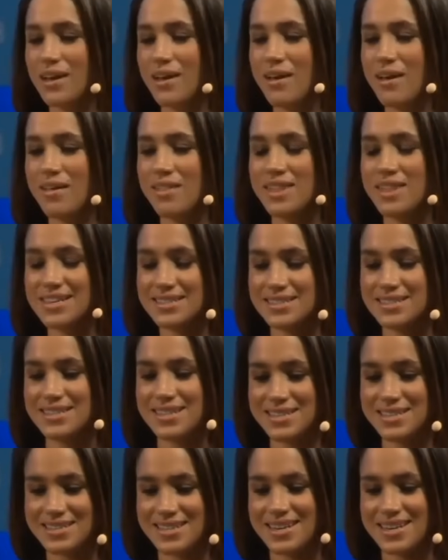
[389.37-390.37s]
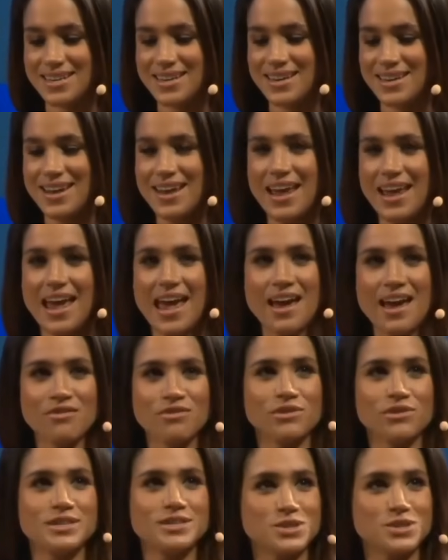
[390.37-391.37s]
as simple as avocado toast.
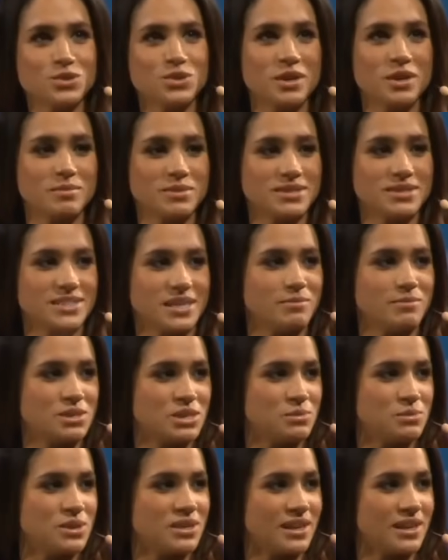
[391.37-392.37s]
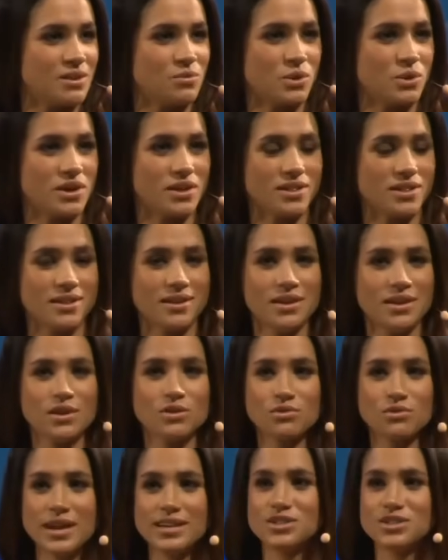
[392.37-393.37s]
And folks actually want him to stay in
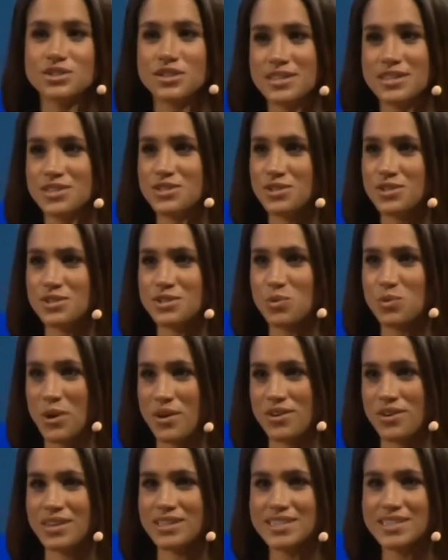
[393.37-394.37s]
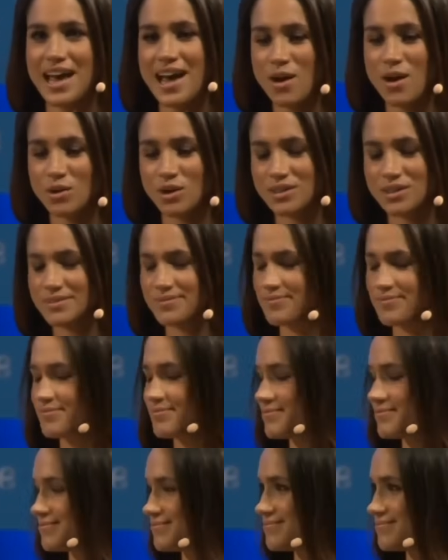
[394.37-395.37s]
that environment? Come on now.